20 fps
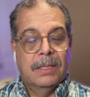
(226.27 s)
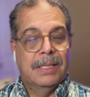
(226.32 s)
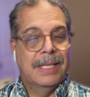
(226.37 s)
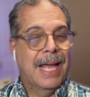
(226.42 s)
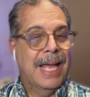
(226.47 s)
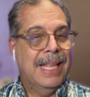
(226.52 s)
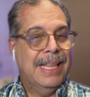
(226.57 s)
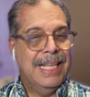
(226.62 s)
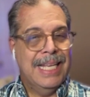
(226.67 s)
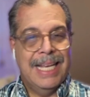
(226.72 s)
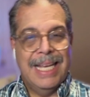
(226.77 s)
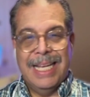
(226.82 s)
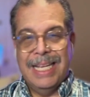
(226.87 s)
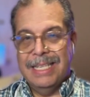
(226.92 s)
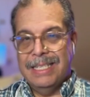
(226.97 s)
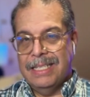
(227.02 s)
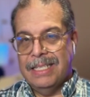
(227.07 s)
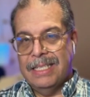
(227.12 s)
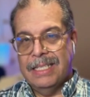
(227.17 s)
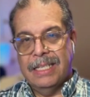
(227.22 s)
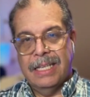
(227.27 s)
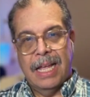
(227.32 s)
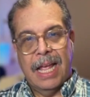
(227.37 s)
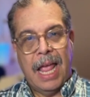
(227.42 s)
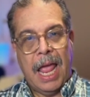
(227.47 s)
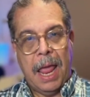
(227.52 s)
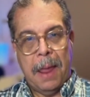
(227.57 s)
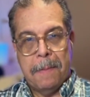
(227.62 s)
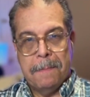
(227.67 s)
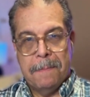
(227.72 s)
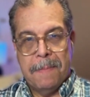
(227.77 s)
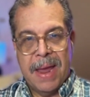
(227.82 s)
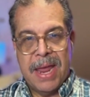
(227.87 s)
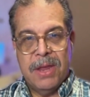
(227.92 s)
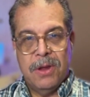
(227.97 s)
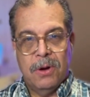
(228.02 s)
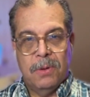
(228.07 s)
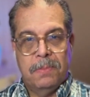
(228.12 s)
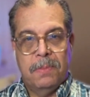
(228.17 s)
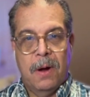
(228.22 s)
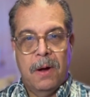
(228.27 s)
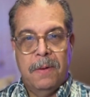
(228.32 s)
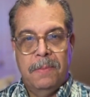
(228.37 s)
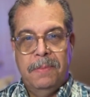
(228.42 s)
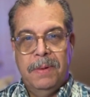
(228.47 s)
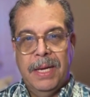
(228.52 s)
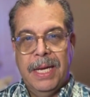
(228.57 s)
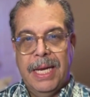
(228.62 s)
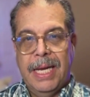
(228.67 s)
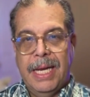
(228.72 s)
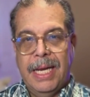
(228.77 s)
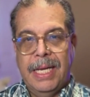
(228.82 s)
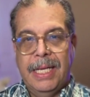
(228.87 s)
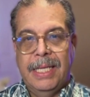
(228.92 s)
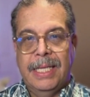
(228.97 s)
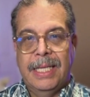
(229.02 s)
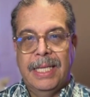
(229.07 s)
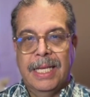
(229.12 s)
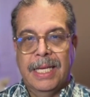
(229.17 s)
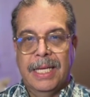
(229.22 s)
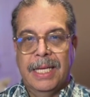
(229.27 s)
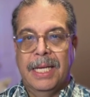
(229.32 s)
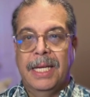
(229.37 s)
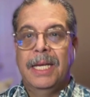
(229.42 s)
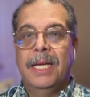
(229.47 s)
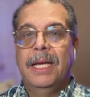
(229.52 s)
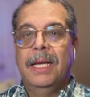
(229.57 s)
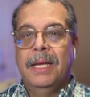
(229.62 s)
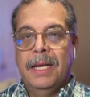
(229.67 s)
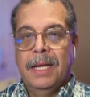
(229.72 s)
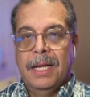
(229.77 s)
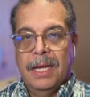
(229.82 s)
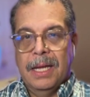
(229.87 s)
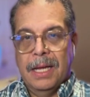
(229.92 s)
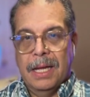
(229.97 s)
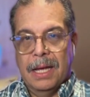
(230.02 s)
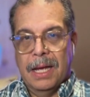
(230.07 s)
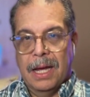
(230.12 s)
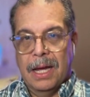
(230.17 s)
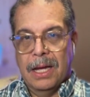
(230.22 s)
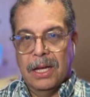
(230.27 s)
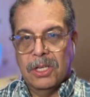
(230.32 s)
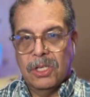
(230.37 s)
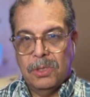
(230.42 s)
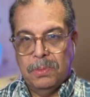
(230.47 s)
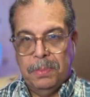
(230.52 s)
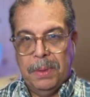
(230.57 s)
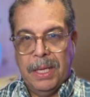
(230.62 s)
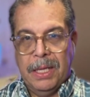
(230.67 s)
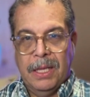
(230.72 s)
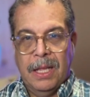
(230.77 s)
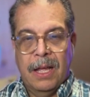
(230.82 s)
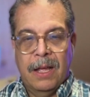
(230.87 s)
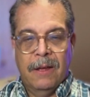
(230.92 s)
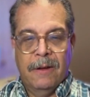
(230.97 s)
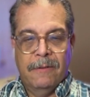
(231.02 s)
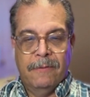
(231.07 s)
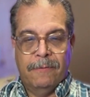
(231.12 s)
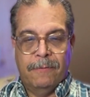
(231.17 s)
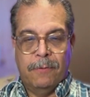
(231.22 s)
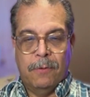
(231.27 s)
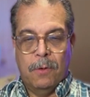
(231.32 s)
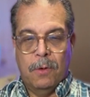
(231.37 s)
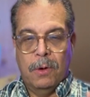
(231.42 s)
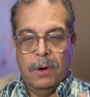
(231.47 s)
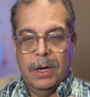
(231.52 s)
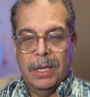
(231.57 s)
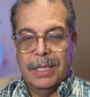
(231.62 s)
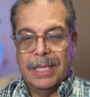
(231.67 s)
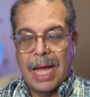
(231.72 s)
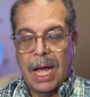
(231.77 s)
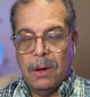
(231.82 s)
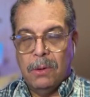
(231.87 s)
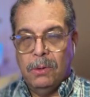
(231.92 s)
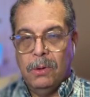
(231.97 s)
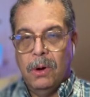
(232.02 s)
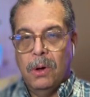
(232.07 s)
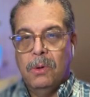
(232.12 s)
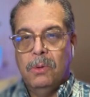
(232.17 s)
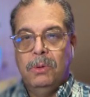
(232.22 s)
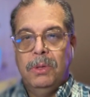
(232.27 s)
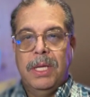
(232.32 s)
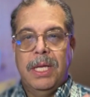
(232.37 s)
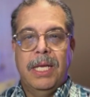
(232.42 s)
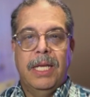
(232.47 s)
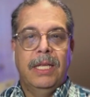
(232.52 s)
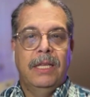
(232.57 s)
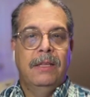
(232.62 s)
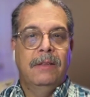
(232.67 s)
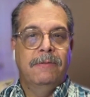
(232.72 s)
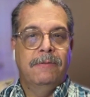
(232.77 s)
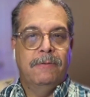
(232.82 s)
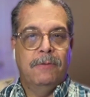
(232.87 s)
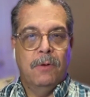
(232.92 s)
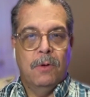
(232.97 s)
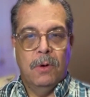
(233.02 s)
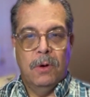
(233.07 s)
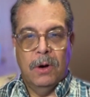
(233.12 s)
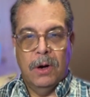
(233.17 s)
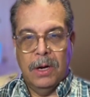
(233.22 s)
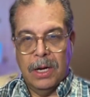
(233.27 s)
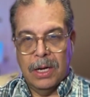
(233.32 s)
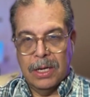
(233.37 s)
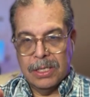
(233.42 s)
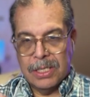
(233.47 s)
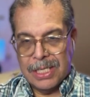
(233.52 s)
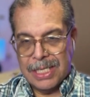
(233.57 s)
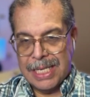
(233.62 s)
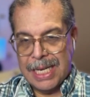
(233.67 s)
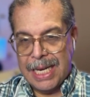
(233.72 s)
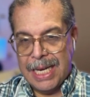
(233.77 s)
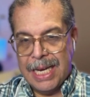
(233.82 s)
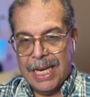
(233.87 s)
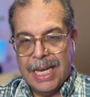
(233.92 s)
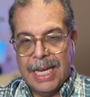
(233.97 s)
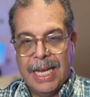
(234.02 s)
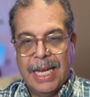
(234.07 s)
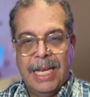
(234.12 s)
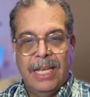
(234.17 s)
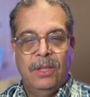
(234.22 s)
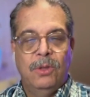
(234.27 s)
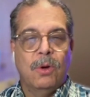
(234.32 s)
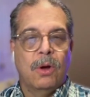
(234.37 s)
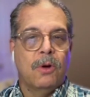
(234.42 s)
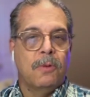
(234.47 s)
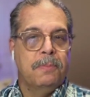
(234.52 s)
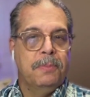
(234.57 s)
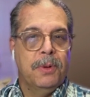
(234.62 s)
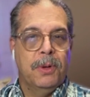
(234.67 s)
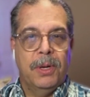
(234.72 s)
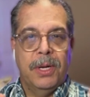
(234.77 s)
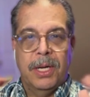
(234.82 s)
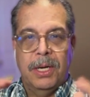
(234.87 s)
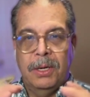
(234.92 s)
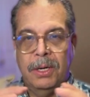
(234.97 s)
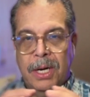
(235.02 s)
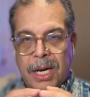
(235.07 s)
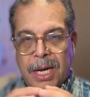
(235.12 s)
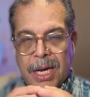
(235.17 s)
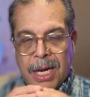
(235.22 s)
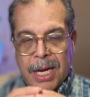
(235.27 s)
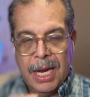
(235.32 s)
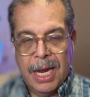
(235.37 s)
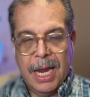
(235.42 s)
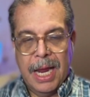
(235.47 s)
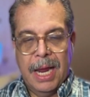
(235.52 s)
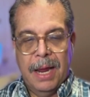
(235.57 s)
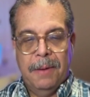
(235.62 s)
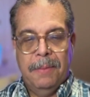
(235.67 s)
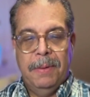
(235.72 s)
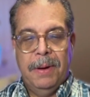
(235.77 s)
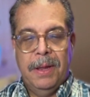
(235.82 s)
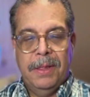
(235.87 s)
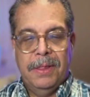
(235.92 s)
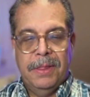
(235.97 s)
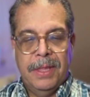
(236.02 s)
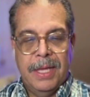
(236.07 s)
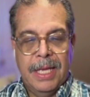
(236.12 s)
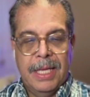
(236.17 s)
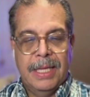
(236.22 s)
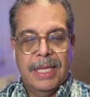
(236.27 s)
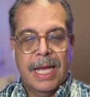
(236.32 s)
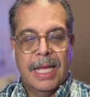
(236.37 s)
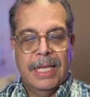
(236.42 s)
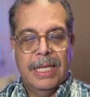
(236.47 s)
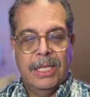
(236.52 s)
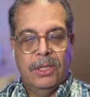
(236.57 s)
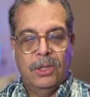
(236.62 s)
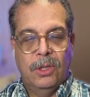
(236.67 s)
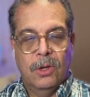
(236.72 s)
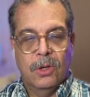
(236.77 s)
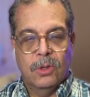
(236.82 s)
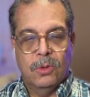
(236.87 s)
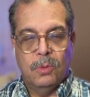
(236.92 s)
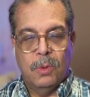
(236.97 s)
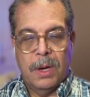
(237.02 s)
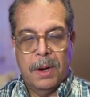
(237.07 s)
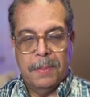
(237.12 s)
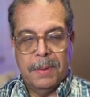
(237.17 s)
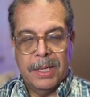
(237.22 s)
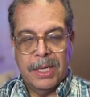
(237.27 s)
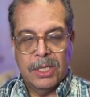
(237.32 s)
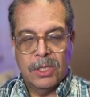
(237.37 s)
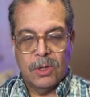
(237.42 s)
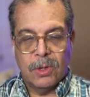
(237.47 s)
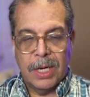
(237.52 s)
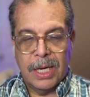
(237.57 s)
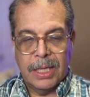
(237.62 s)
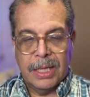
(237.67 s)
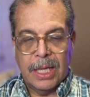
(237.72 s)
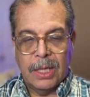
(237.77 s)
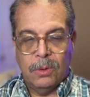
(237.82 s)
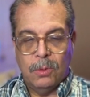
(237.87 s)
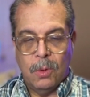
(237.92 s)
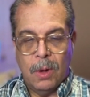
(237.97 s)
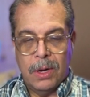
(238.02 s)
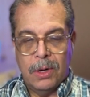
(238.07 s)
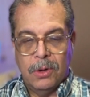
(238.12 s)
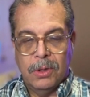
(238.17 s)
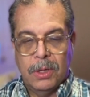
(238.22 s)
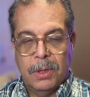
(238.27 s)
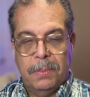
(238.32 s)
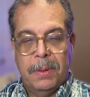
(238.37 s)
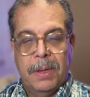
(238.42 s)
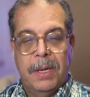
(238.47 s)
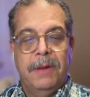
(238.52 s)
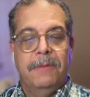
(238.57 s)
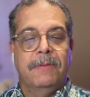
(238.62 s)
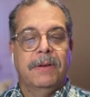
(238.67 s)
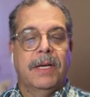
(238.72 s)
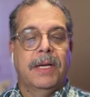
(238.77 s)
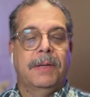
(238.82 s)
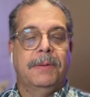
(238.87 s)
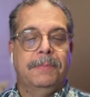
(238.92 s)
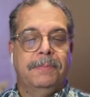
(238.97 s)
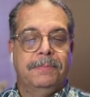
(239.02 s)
That is a major bump in the speed for downloading, for syncing to a computer, everything that it does whenever it is connected to another peripheral.